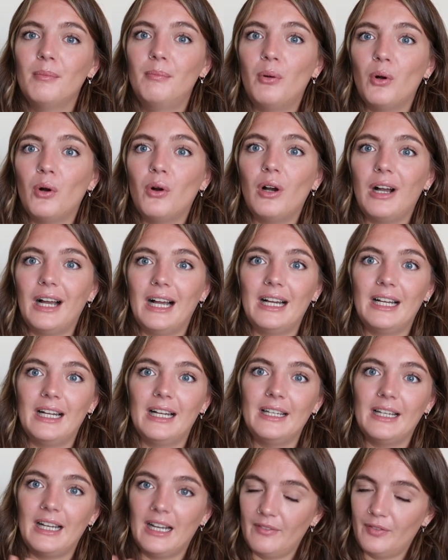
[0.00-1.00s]
But
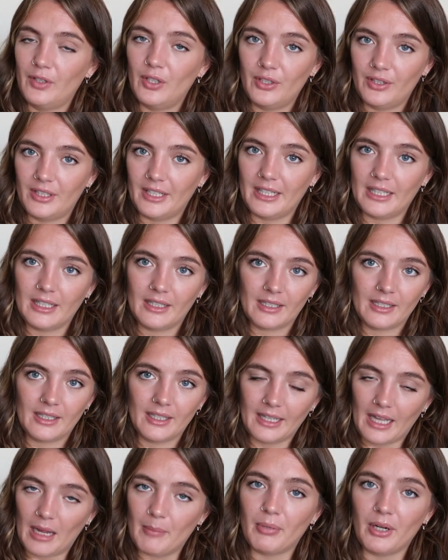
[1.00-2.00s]
I have heard that it
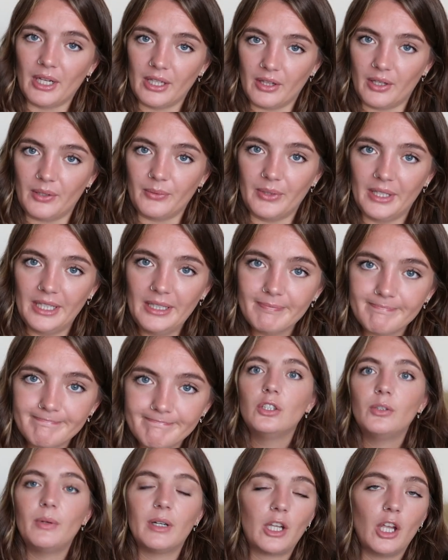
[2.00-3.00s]
can get pretty lonely.
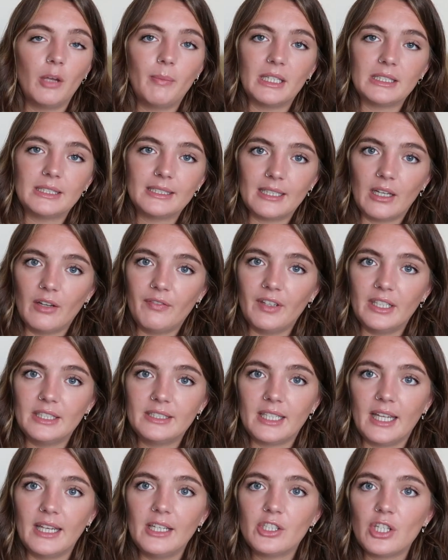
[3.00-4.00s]
Do I go back to
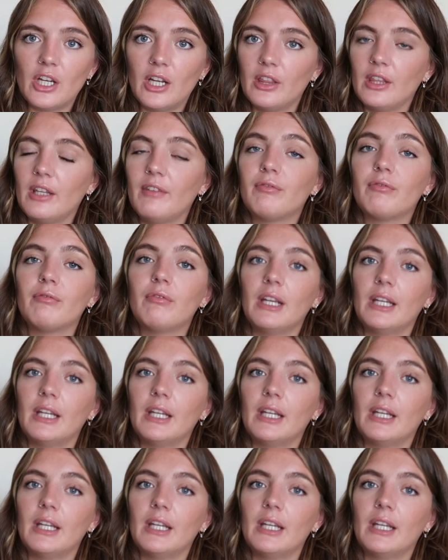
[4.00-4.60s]
Southeast Asia and live